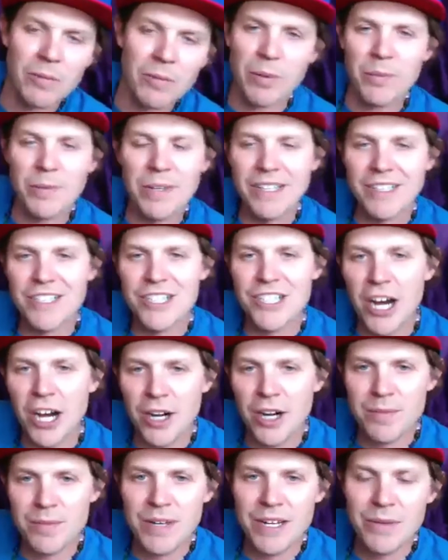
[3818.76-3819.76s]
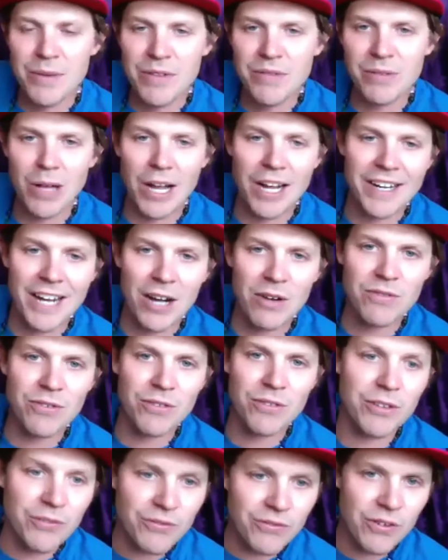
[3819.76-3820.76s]
But me and Jeremy, we fly down
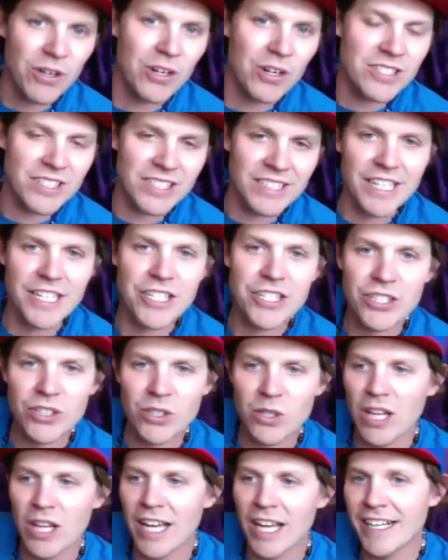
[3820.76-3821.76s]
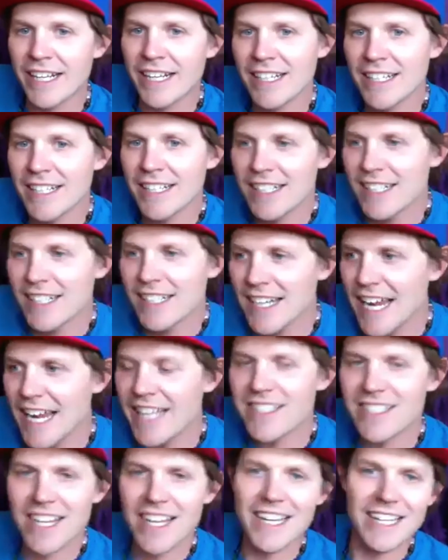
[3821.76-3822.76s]
for the first initial, like,
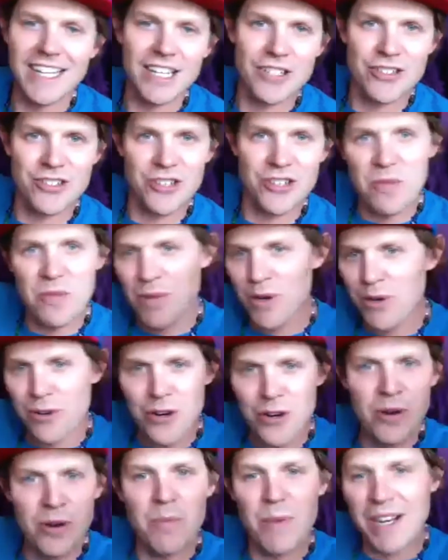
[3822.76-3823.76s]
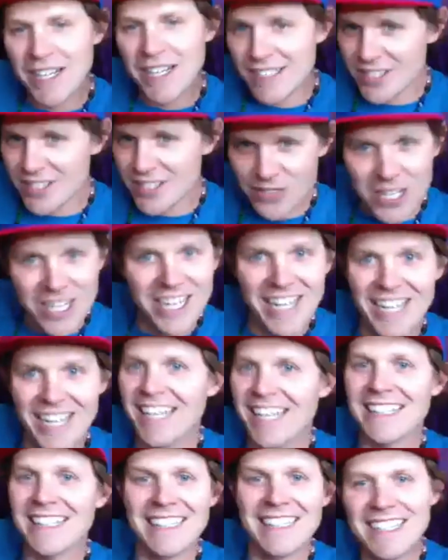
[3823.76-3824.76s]
it's like in a Zumba room, but it's
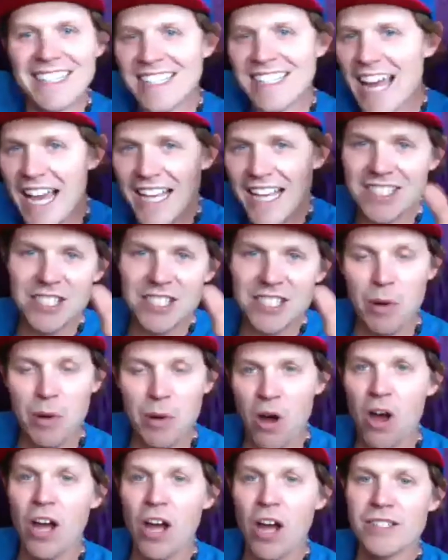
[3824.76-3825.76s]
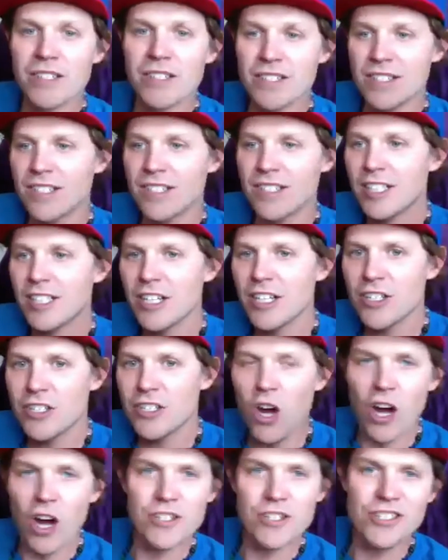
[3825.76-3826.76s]
freaking Esteban's
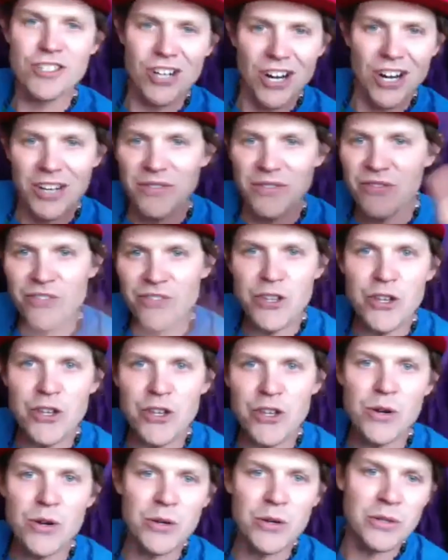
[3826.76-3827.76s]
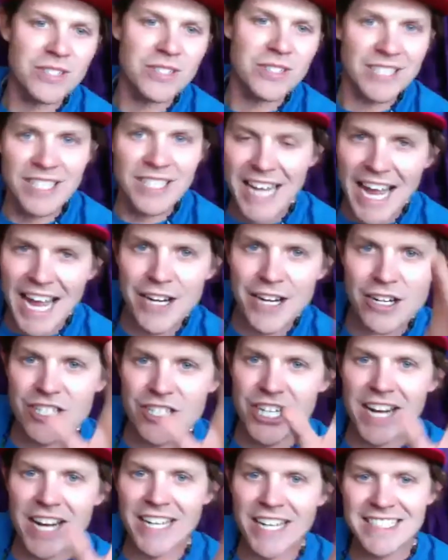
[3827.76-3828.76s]
tantra infused
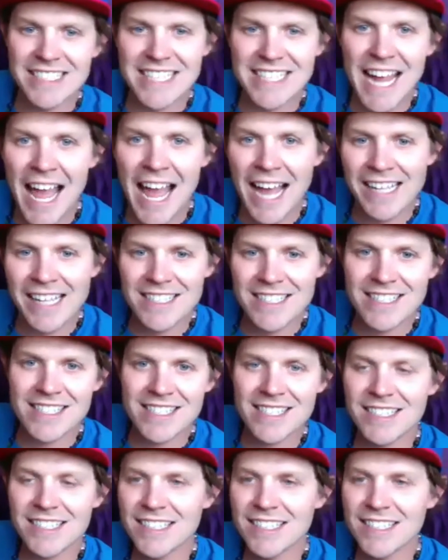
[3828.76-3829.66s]
energetic dance